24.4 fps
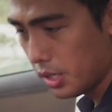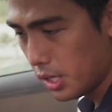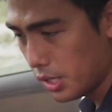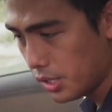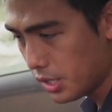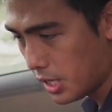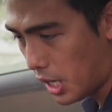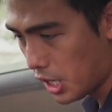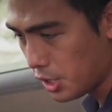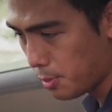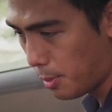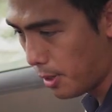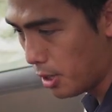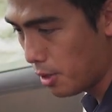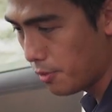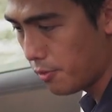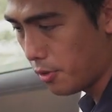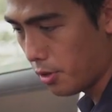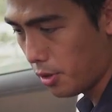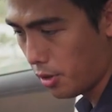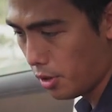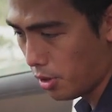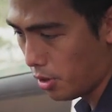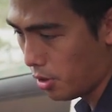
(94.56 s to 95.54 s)
this touch panel
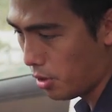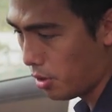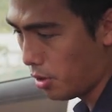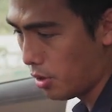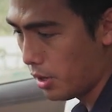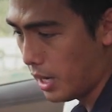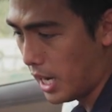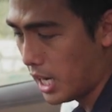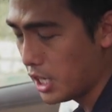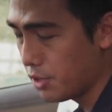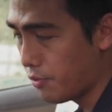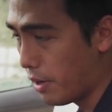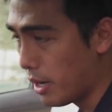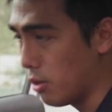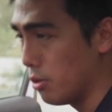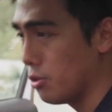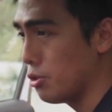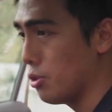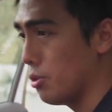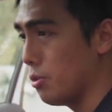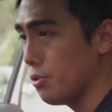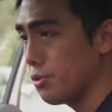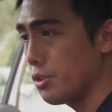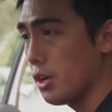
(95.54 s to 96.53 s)
for your HVAC
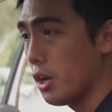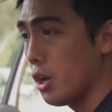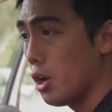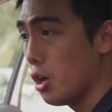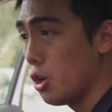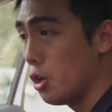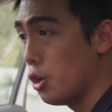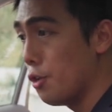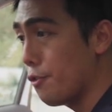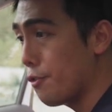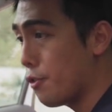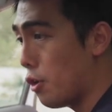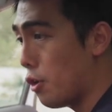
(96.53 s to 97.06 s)
controls. You've